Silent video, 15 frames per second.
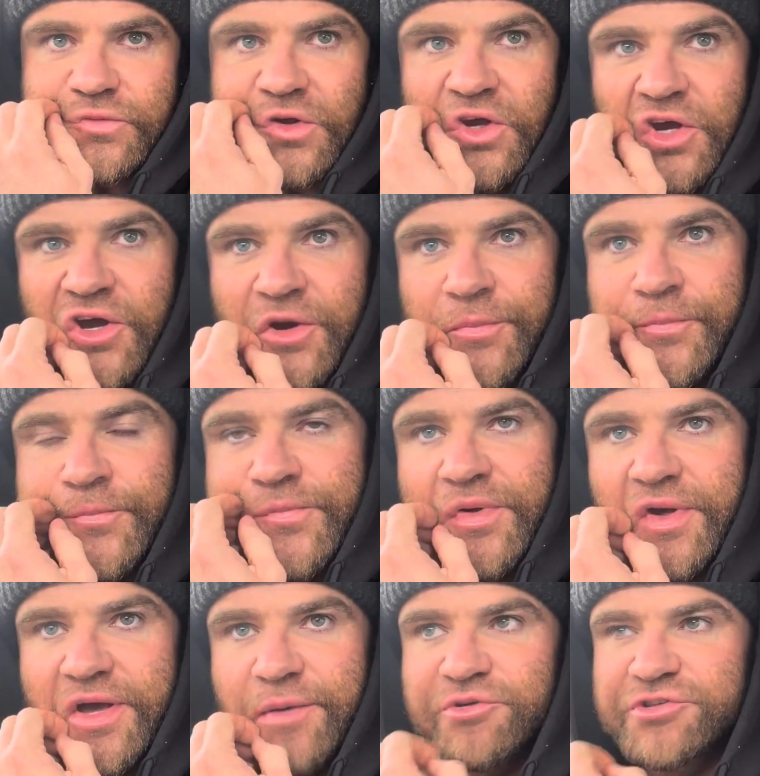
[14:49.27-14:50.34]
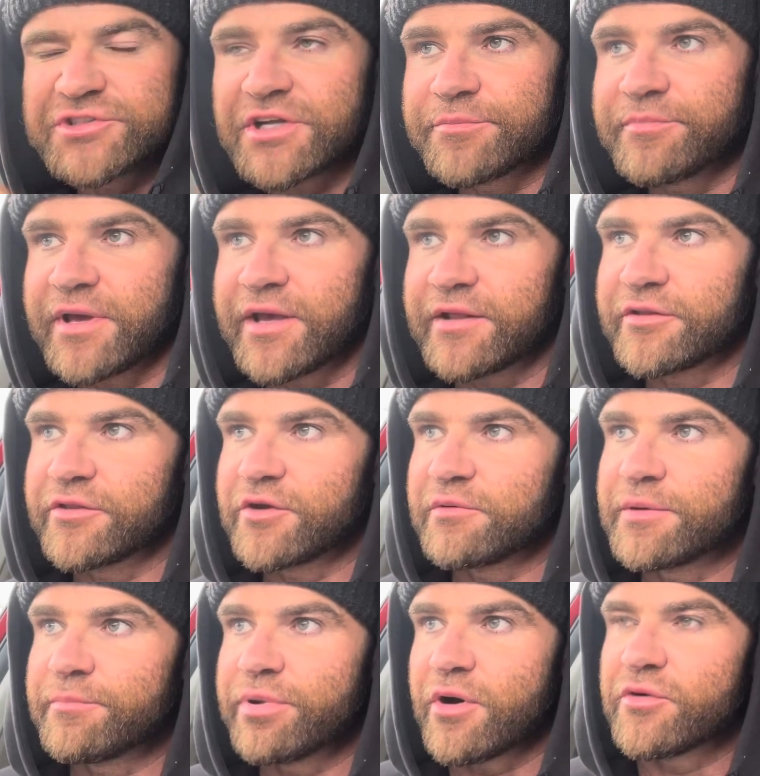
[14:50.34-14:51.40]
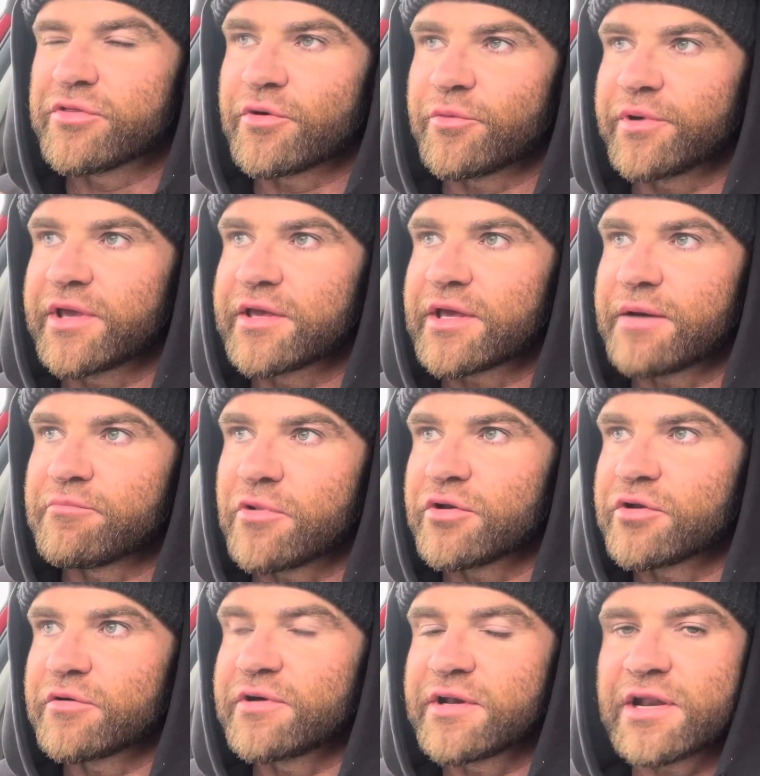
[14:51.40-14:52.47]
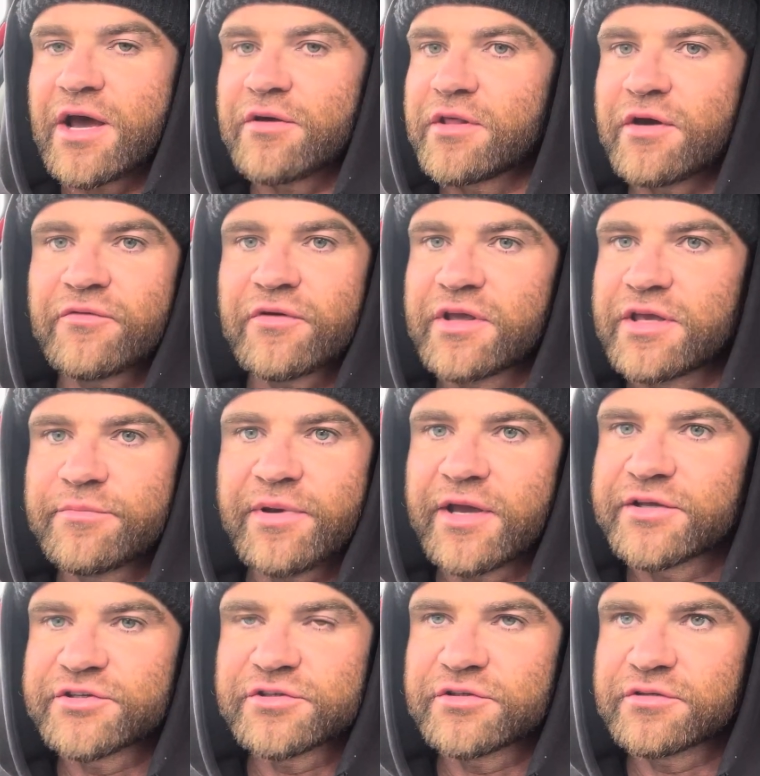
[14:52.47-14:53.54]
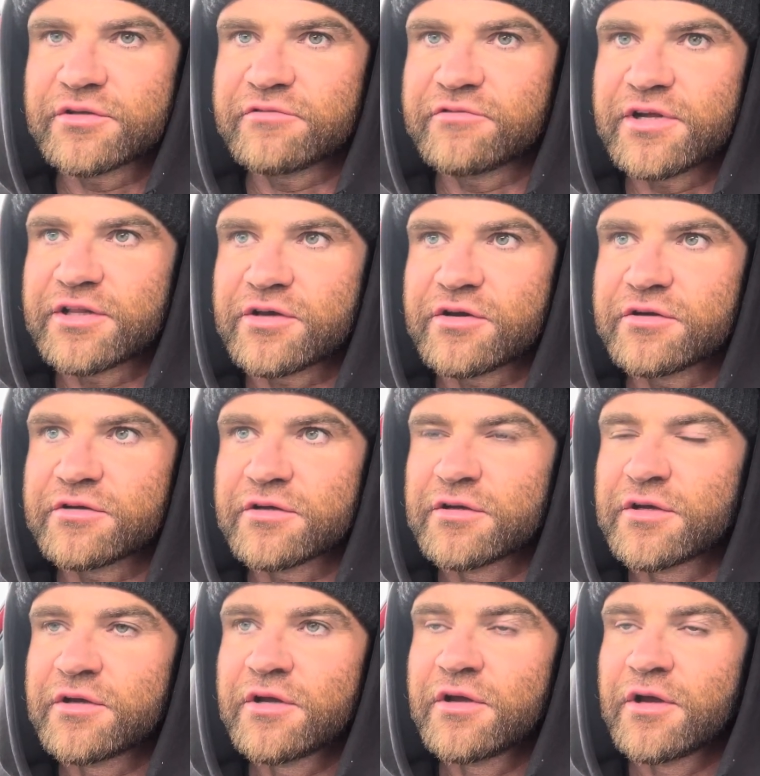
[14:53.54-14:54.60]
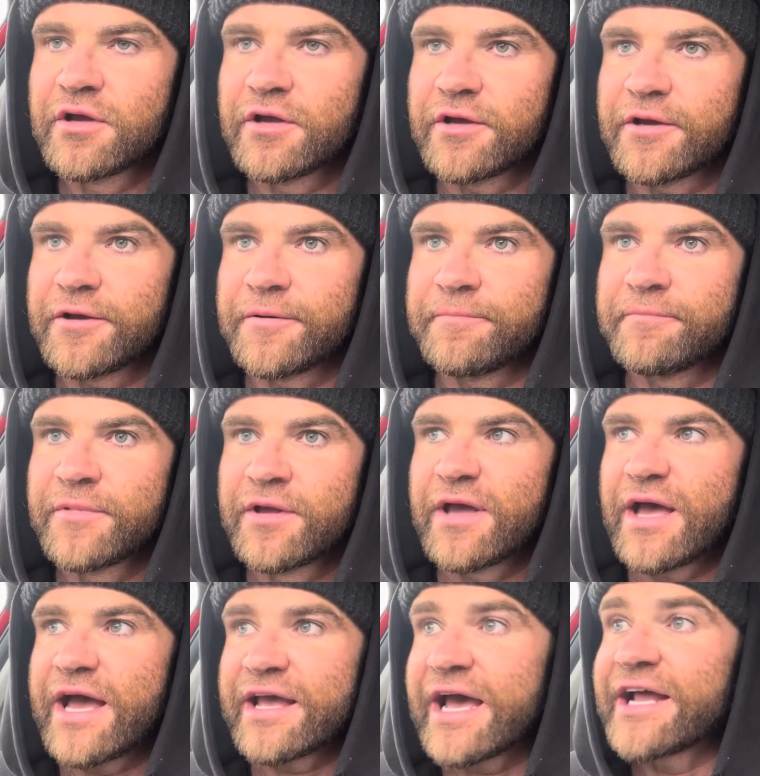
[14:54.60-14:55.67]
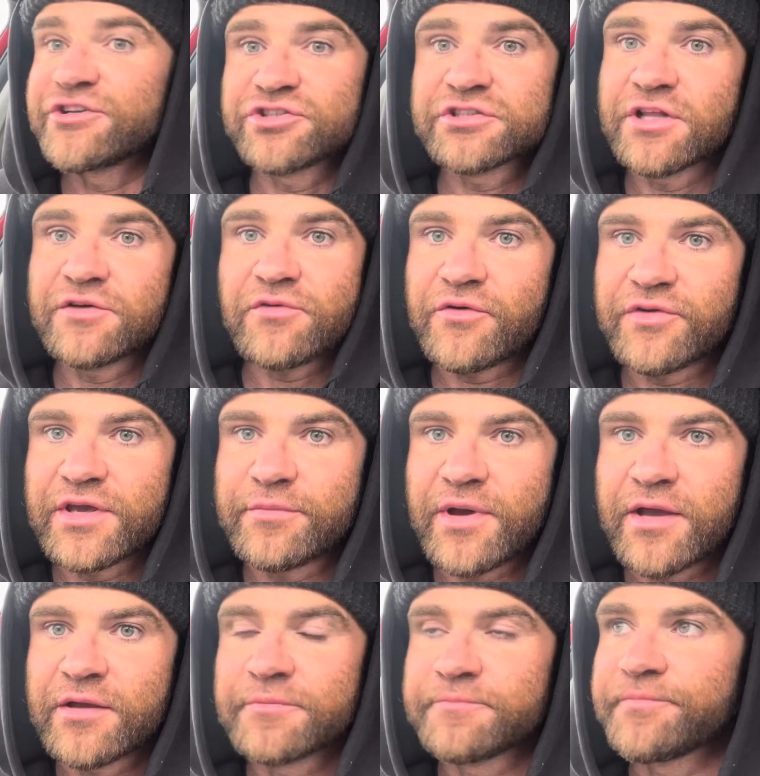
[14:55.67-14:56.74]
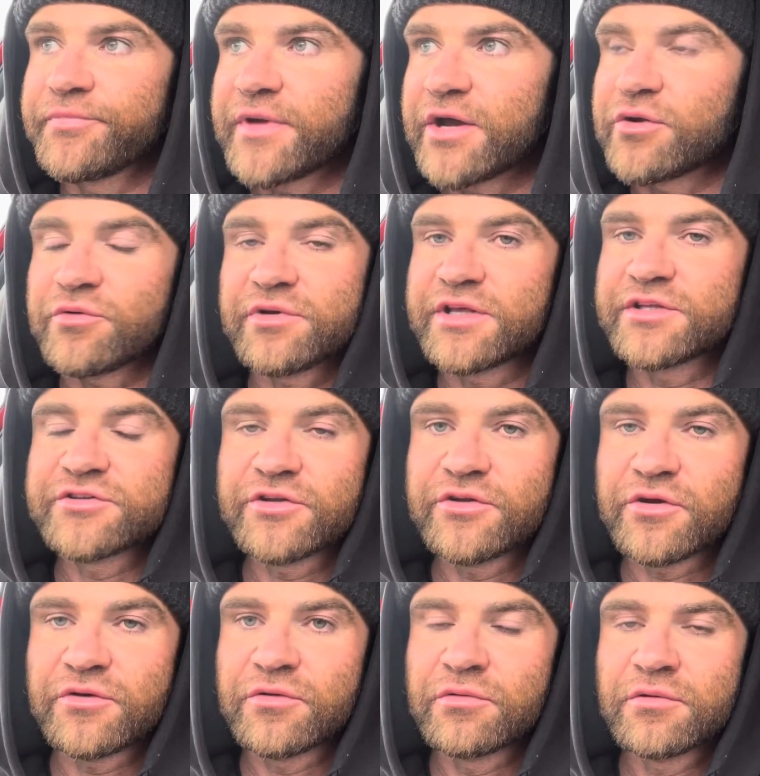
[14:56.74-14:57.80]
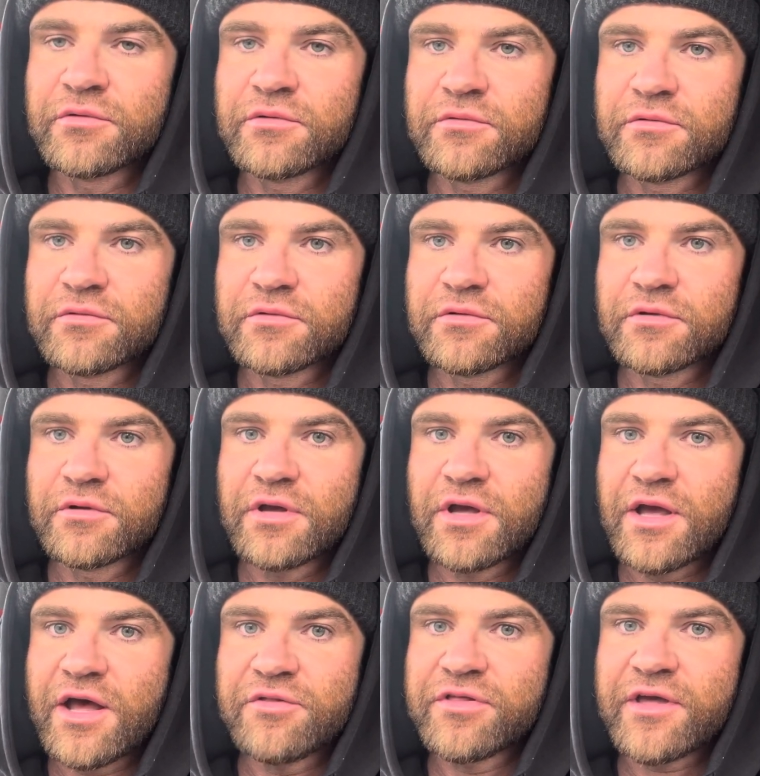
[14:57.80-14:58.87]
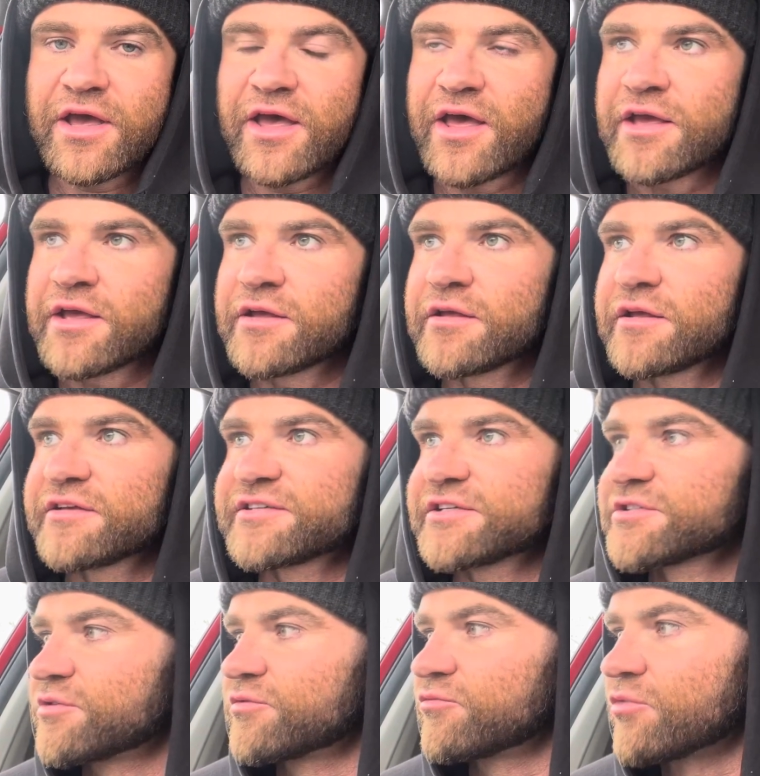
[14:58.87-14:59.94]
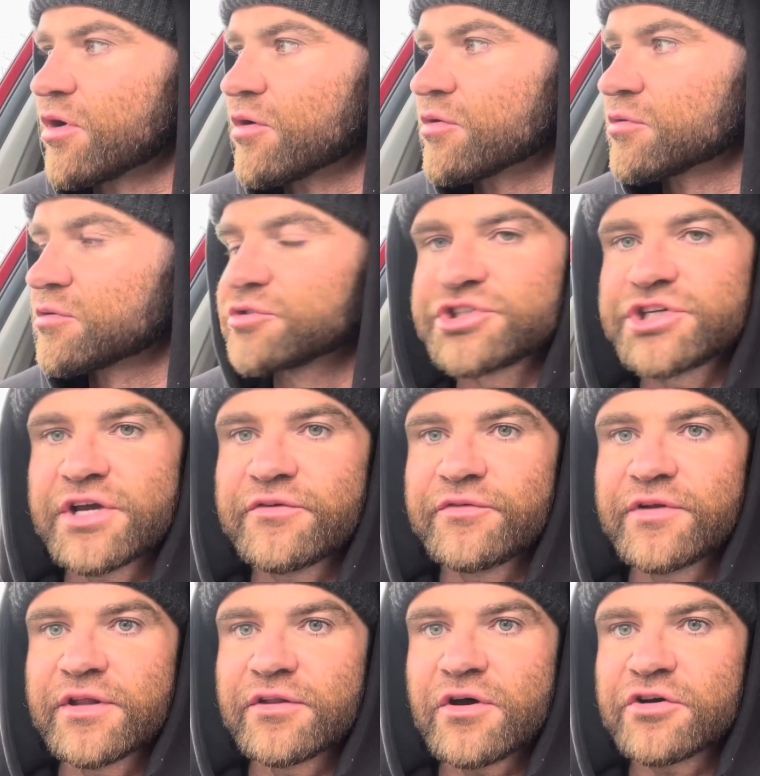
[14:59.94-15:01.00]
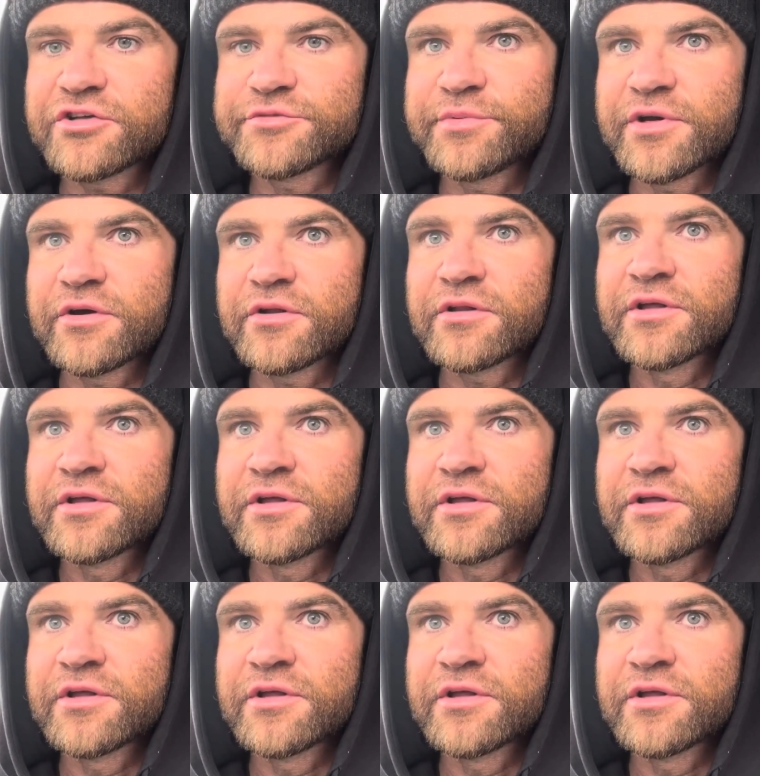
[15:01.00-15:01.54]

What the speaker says: I must admit, doing both a week, I'm not doing now that eBay's really good. I can just live off eBay. I don't need to do a healthcare assistant role shift in the hospital.